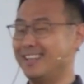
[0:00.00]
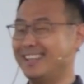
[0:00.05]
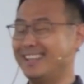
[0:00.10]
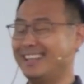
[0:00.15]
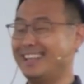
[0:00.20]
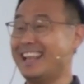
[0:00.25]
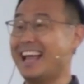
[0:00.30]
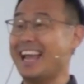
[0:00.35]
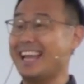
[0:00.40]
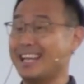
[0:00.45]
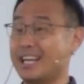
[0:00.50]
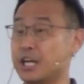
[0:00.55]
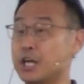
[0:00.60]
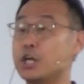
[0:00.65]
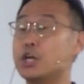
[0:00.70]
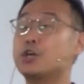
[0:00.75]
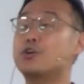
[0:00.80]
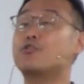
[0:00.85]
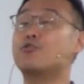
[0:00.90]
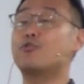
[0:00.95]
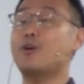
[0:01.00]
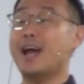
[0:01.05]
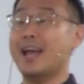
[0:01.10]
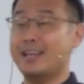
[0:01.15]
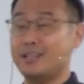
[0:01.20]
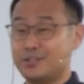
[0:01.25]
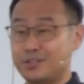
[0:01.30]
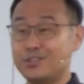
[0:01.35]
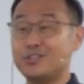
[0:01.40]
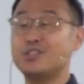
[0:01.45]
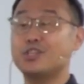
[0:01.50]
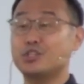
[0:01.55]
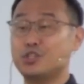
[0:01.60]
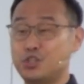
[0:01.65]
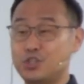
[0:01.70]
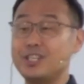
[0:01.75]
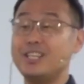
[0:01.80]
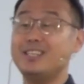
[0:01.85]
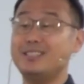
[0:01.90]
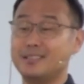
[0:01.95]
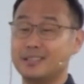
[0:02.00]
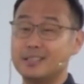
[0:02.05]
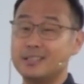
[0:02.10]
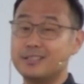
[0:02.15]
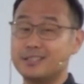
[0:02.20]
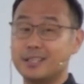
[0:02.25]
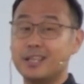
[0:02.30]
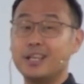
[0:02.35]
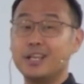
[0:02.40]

like Christ Jesus,